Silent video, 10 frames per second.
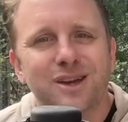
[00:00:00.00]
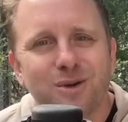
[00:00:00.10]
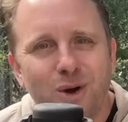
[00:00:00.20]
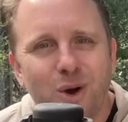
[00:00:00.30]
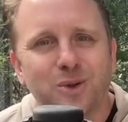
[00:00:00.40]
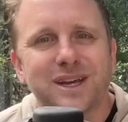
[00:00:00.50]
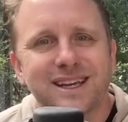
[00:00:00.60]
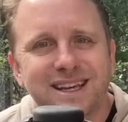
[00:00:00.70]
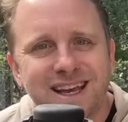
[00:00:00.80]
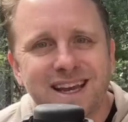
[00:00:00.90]
year old
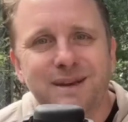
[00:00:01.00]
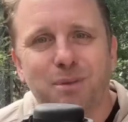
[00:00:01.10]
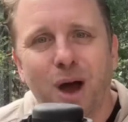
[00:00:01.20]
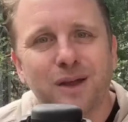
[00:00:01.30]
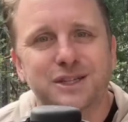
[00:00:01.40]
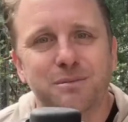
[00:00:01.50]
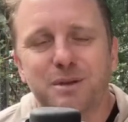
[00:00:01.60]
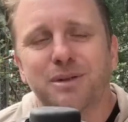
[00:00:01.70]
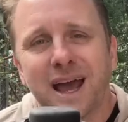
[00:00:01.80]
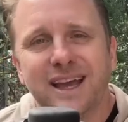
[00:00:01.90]
kid. He probably should
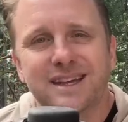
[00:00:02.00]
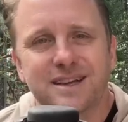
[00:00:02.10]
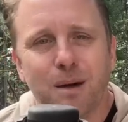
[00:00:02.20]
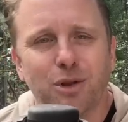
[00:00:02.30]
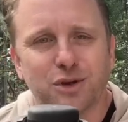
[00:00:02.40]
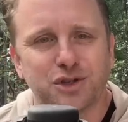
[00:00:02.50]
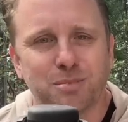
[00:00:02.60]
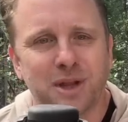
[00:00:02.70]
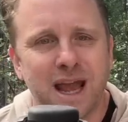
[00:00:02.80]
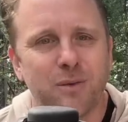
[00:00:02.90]
be playing in double or
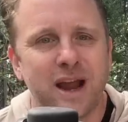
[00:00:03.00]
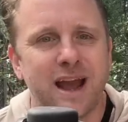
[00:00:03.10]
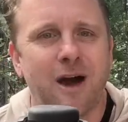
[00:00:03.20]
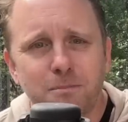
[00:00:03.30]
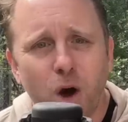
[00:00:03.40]
triple A right now.